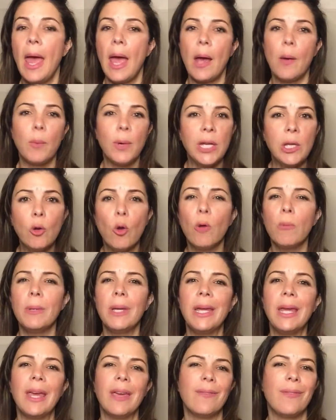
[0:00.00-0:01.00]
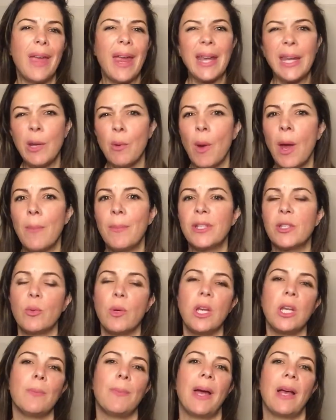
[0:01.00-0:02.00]
And we normally give anywhere
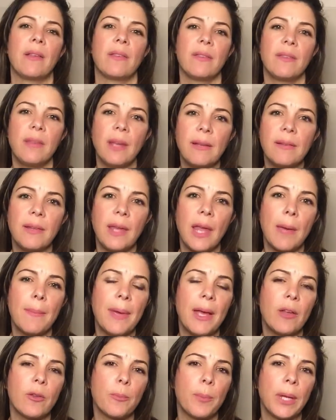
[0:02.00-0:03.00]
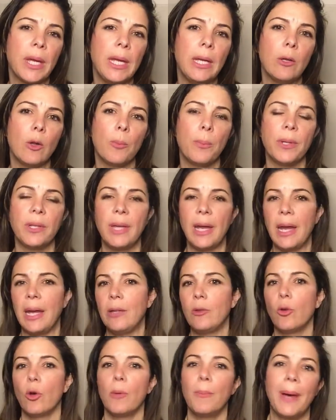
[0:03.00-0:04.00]
between about 60 mLs per kilo per day
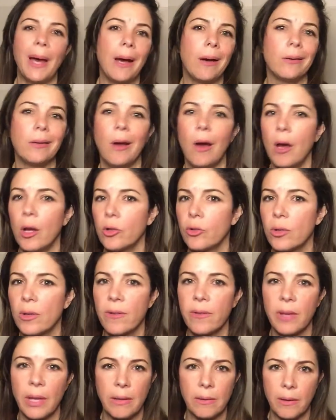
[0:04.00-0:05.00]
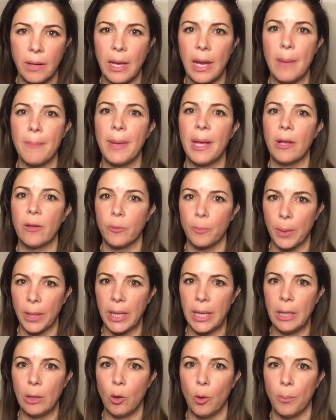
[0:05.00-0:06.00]
to to about 160 mLs per
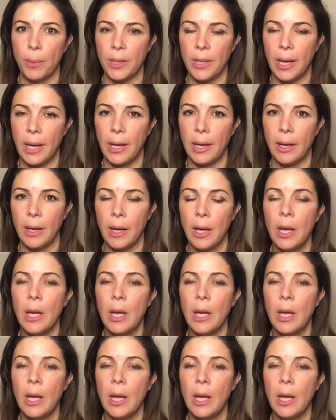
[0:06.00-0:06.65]
kilo per day.